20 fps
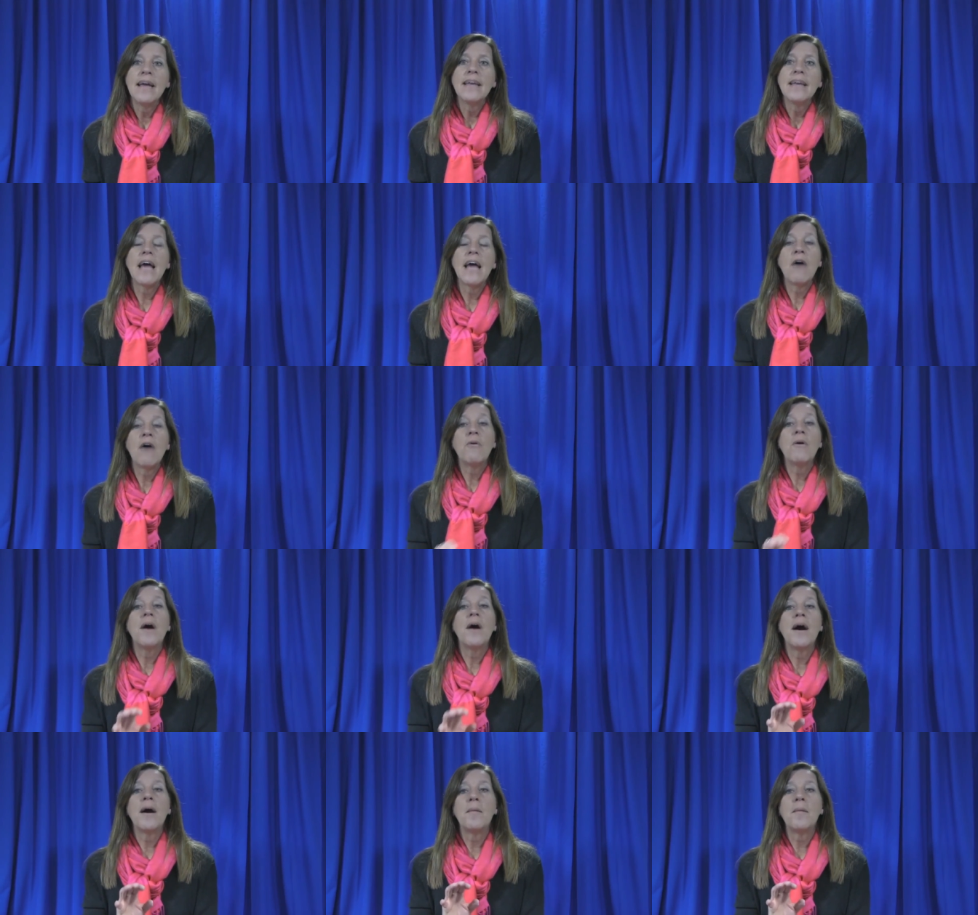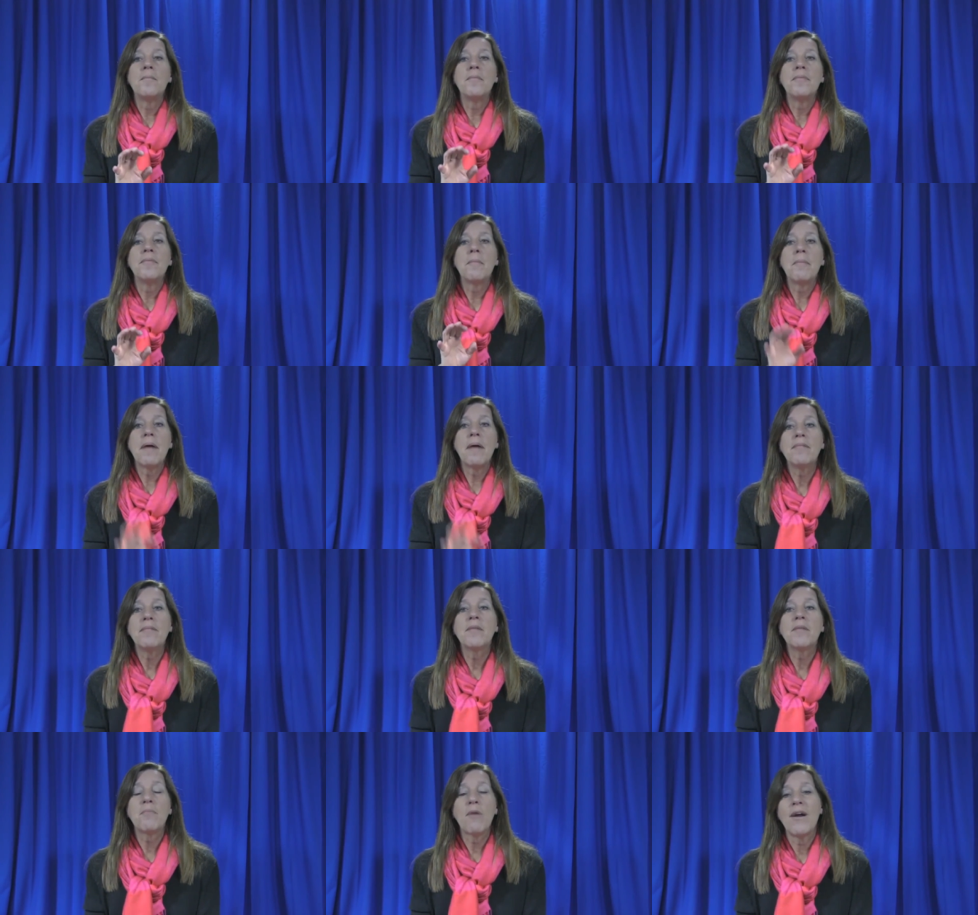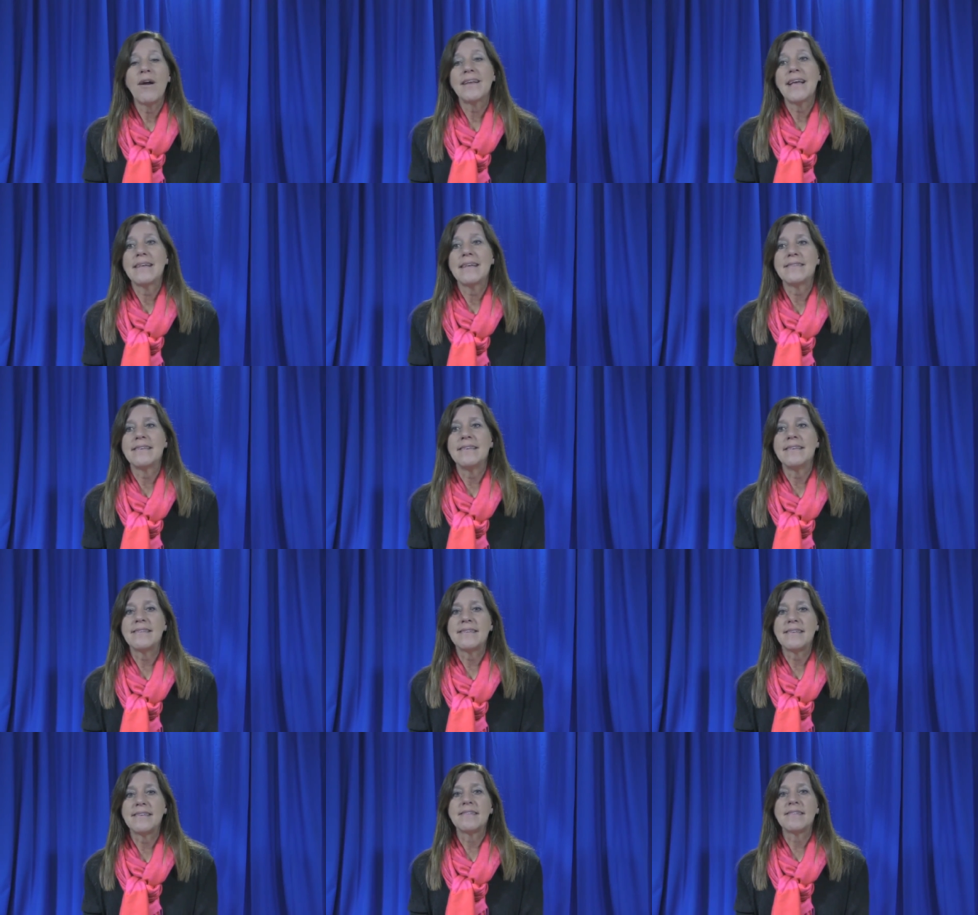Now, the public
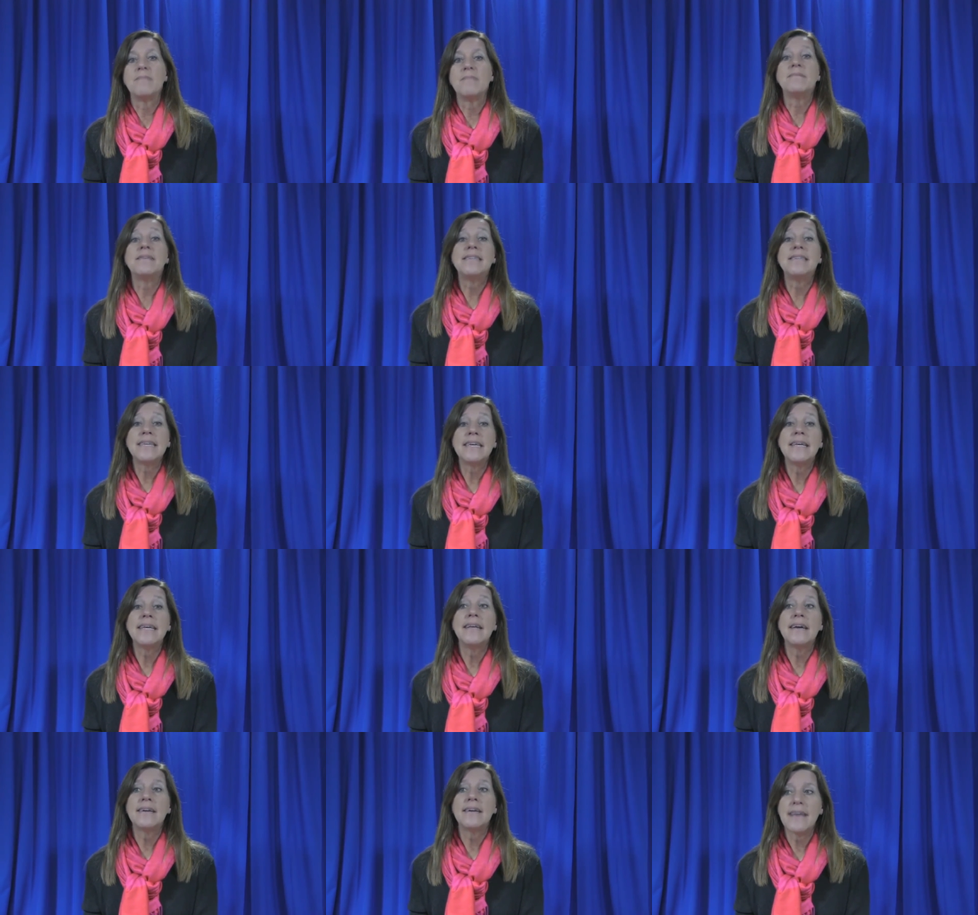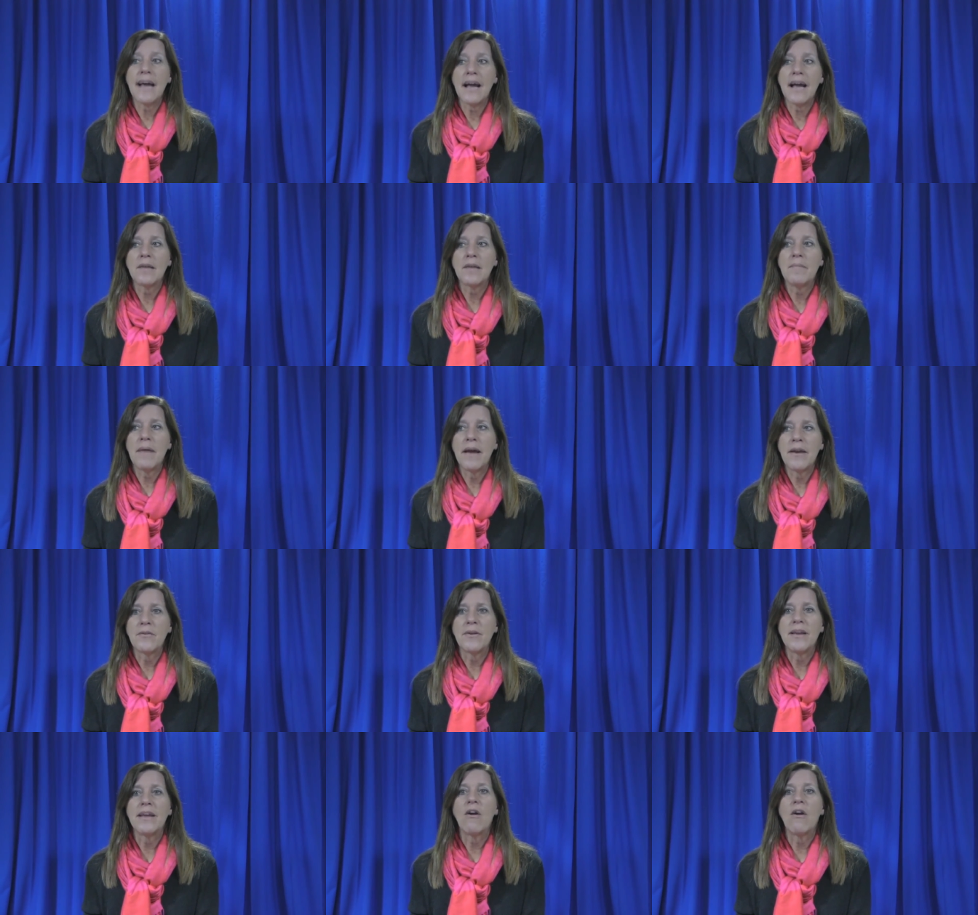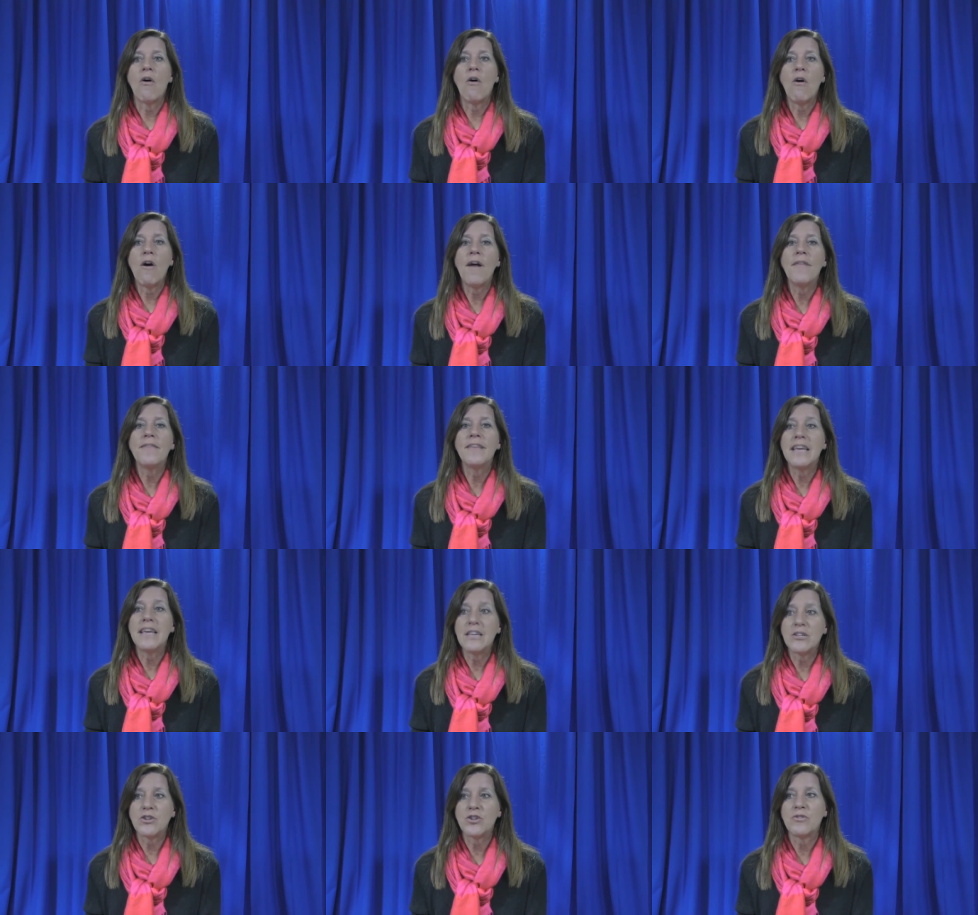broadcasting system did a documentary on
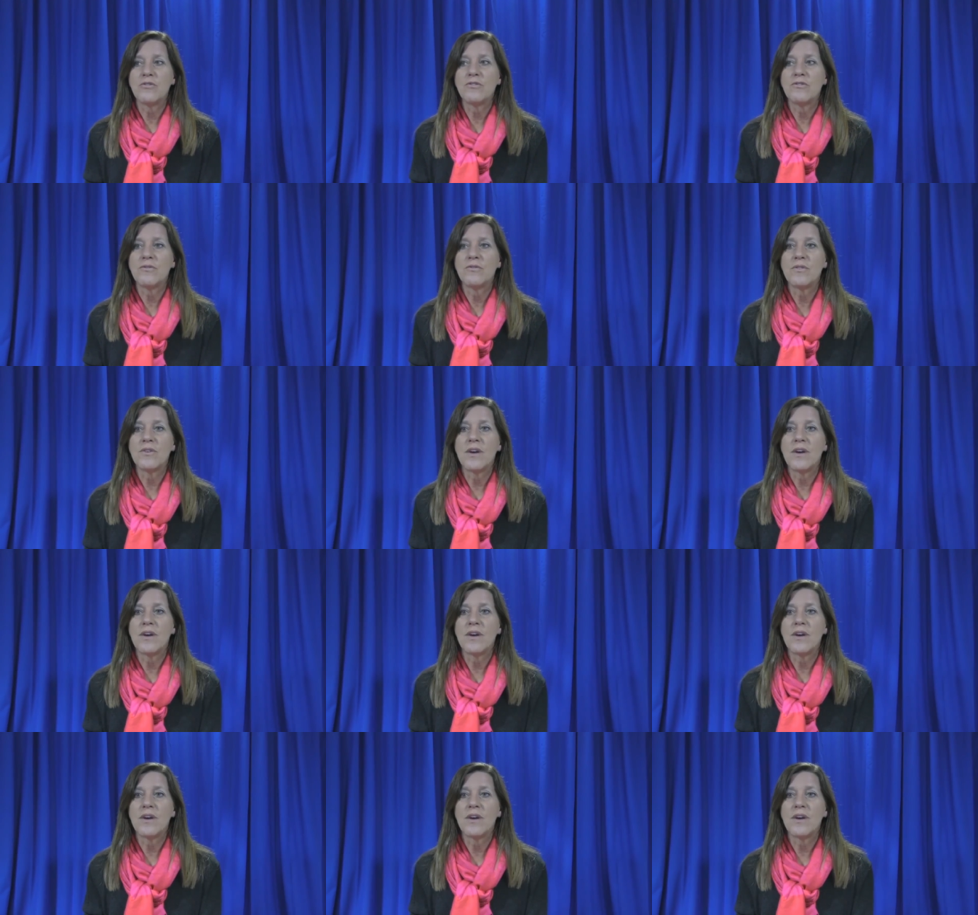the issue